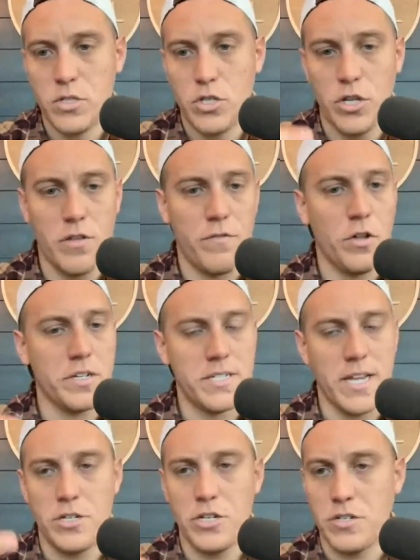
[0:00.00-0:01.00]
the full
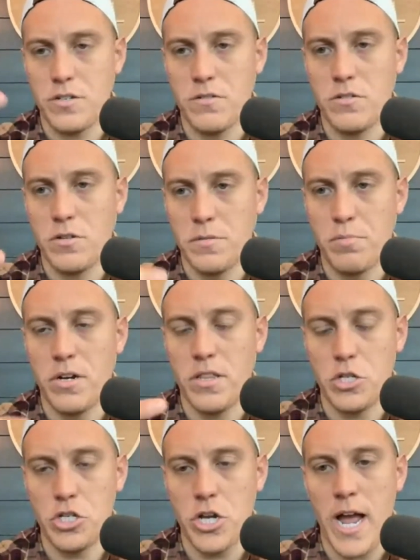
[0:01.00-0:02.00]
extent, just put in
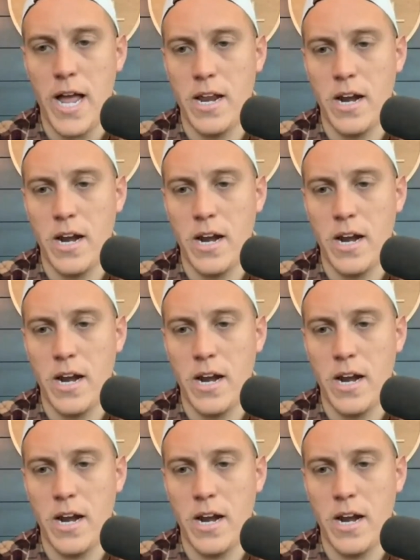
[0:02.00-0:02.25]
the chat